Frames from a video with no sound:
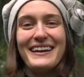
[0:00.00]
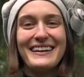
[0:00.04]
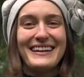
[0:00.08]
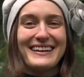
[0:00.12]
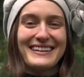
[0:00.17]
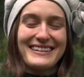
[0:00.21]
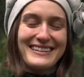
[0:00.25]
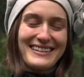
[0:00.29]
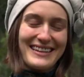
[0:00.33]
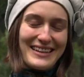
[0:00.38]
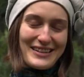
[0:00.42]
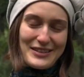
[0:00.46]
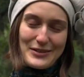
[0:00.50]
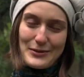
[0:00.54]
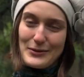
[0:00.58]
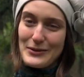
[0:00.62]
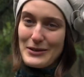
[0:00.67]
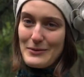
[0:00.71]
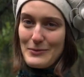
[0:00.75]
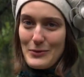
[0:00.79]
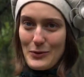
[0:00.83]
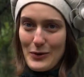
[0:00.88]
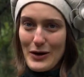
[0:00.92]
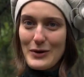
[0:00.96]
and I, I told
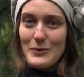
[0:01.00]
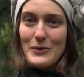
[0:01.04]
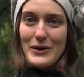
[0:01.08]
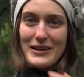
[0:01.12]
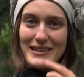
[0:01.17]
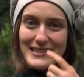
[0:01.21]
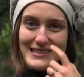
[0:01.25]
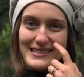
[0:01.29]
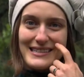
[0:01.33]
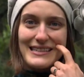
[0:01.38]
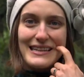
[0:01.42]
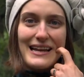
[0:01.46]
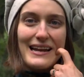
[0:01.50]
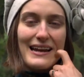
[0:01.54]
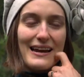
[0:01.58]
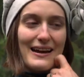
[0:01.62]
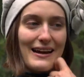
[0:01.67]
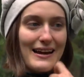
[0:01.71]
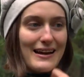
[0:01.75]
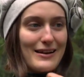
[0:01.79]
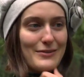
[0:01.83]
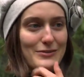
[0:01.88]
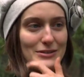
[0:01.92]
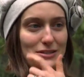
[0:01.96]
them who I was and that I,
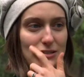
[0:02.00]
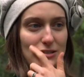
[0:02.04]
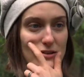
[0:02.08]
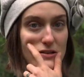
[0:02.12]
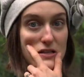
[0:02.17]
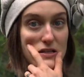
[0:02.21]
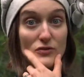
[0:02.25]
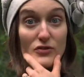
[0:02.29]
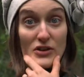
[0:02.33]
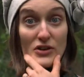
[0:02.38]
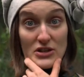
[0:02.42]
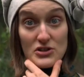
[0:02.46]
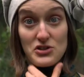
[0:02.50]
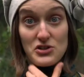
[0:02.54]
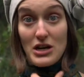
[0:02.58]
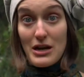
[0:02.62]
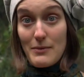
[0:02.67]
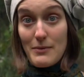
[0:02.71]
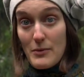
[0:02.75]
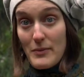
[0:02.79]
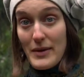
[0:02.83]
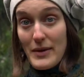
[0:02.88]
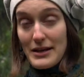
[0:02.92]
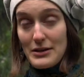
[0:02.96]
I was just finishing
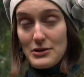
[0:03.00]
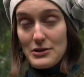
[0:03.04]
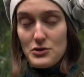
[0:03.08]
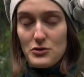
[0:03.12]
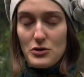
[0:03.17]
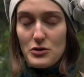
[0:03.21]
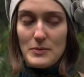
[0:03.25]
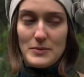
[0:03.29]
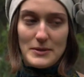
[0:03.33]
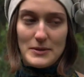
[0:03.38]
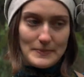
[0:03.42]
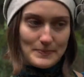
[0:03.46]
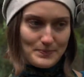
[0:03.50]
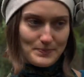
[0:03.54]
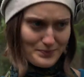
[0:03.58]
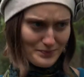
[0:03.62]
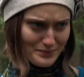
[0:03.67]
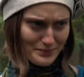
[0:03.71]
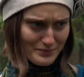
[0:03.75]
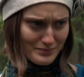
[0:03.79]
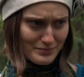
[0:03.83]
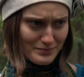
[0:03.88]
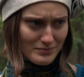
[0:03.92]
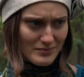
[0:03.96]
up a manuscript.
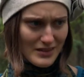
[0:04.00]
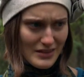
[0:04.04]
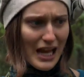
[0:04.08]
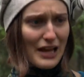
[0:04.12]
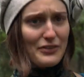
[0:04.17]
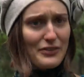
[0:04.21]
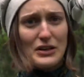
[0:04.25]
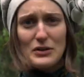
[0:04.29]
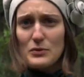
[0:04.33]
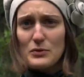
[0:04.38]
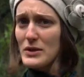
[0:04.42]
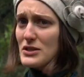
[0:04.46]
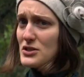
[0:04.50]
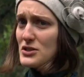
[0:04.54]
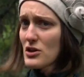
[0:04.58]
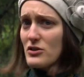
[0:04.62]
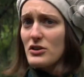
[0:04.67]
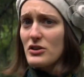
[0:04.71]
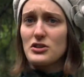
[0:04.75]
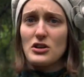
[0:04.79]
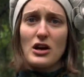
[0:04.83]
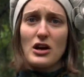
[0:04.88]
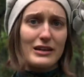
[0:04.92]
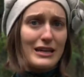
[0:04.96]
And then we
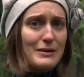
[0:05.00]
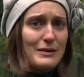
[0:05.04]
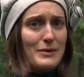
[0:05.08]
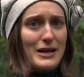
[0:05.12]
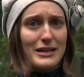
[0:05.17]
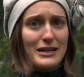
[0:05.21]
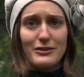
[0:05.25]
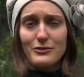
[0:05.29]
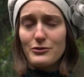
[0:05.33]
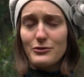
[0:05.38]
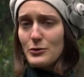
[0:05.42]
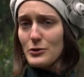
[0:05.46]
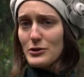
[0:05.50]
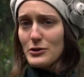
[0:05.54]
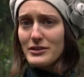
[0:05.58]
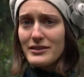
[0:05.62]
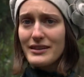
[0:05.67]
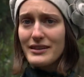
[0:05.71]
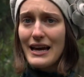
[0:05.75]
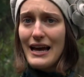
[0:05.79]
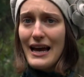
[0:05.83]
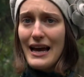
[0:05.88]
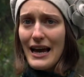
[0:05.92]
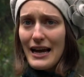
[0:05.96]
started talking back and
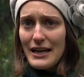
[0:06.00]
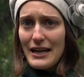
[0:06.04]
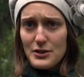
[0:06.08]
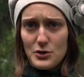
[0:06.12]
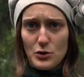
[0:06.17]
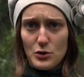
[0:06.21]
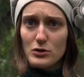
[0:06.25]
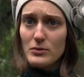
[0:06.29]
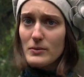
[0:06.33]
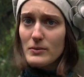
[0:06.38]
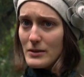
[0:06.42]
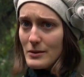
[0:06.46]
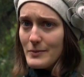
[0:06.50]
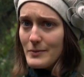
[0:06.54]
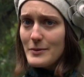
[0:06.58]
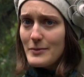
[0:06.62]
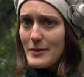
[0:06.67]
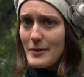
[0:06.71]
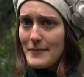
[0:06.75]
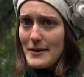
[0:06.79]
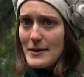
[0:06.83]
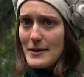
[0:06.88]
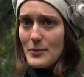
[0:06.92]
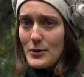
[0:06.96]
forth, and I told them a little bit
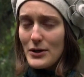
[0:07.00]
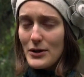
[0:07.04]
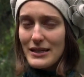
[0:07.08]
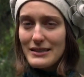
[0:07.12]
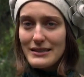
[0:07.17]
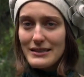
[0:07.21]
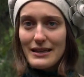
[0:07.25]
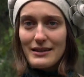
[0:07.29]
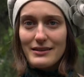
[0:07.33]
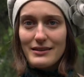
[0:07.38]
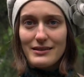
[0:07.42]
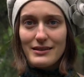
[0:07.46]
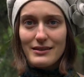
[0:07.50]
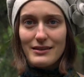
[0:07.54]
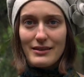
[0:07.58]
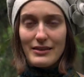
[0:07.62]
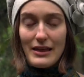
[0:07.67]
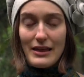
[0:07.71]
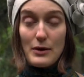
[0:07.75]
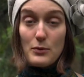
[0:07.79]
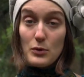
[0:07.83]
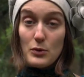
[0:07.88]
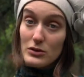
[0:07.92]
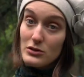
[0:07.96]
about my book, and they,
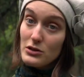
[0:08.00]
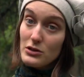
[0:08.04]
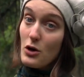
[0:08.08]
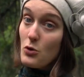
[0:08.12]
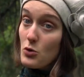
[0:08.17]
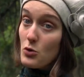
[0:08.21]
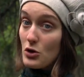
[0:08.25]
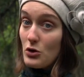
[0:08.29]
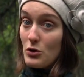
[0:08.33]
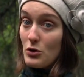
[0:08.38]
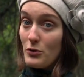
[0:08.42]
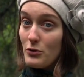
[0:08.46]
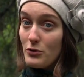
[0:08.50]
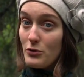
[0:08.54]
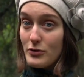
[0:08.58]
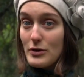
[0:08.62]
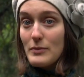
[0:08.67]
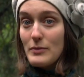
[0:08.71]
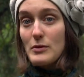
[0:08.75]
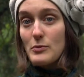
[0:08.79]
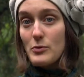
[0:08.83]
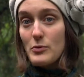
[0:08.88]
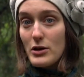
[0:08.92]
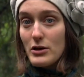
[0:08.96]
they were local
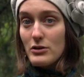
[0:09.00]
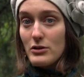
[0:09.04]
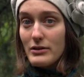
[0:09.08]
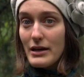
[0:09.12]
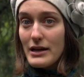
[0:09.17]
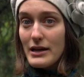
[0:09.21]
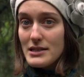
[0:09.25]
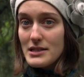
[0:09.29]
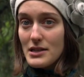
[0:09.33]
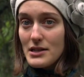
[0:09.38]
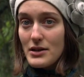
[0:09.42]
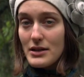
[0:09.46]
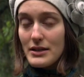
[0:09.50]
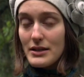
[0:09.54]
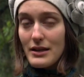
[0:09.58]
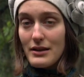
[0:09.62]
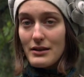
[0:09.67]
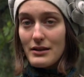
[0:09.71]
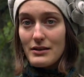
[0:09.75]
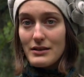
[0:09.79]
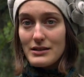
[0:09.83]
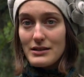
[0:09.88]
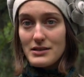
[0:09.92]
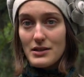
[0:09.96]
from the Brainerd Lakes area, and they,
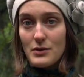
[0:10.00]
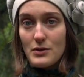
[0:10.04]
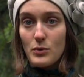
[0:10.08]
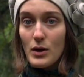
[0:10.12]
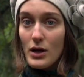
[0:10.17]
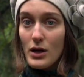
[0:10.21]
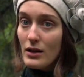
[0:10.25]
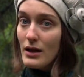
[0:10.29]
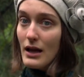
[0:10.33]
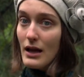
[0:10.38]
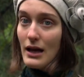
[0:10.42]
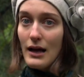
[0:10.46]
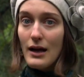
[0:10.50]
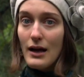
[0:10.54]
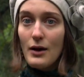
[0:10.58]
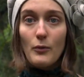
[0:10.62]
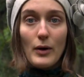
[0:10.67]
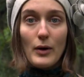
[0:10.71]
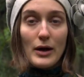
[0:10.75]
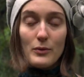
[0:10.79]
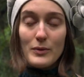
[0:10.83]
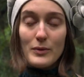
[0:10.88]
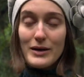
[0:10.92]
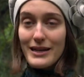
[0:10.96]
they said, well,
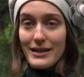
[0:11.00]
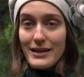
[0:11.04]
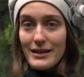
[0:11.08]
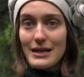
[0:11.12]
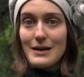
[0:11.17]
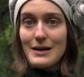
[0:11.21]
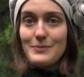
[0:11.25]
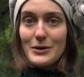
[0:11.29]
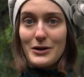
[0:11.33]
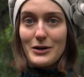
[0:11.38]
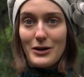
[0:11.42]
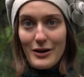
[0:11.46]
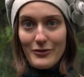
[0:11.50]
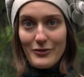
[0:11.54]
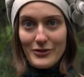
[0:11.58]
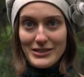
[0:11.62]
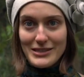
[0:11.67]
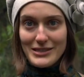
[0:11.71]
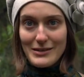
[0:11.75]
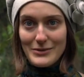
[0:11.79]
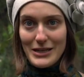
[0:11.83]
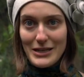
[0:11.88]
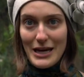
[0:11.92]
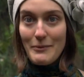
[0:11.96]
why don't we get a cup of coffee
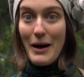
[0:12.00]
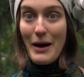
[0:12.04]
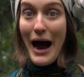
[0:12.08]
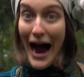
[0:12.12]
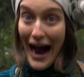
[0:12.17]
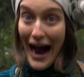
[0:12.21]
sometime?